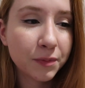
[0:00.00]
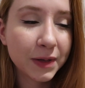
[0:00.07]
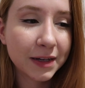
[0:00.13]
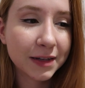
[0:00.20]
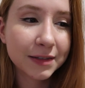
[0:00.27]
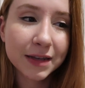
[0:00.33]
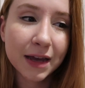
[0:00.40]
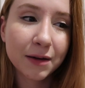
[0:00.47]

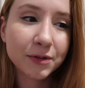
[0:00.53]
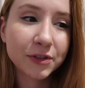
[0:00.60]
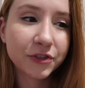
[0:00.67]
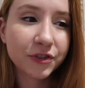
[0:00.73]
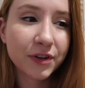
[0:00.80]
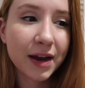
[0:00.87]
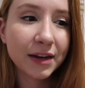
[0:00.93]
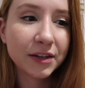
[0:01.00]
because I was
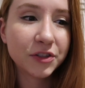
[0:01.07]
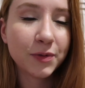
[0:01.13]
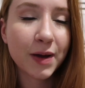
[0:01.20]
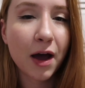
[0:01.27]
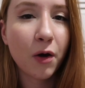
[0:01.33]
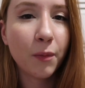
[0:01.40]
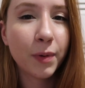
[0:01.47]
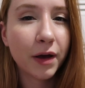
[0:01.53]
trying to
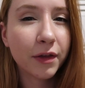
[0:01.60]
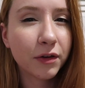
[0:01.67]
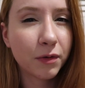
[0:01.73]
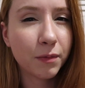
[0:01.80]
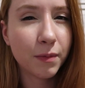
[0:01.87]
help other